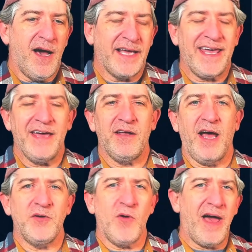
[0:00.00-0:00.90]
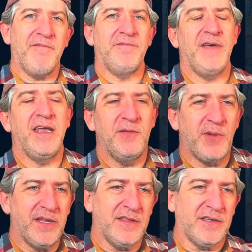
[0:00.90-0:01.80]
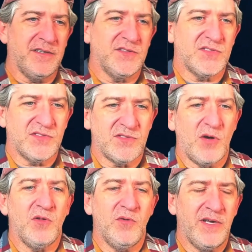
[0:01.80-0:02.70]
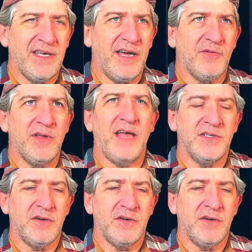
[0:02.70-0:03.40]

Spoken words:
I don't have anybody that can solo it yet, really.